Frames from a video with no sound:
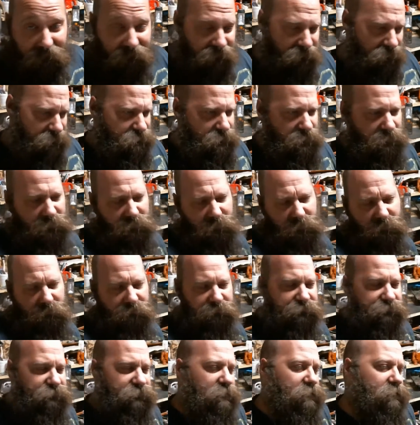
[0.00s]
Not to be, I'm
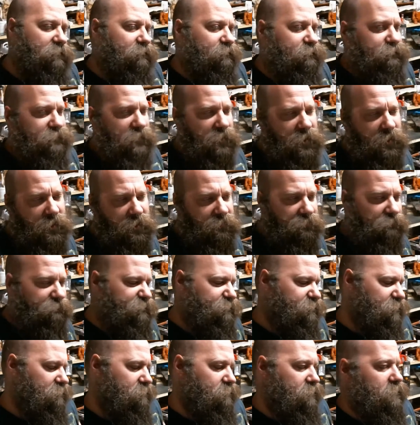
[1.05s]
so sad. I'm
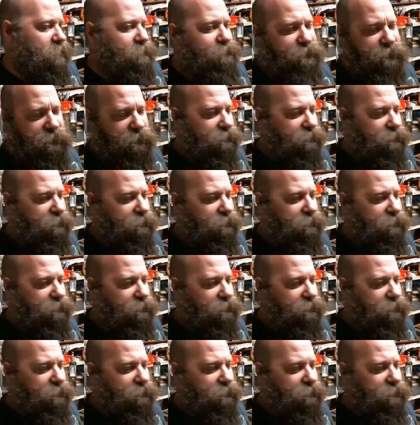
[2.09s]
so empty